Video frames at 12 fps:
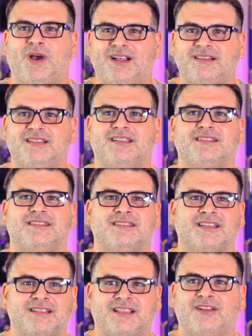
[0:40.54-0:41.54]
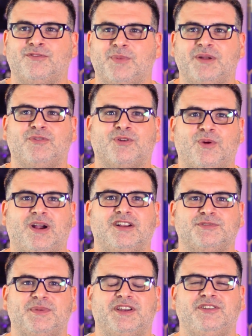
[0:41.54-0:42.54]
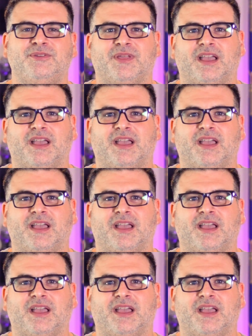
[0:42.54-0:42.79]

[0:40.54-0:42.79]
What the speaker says: Well, the government requires me to do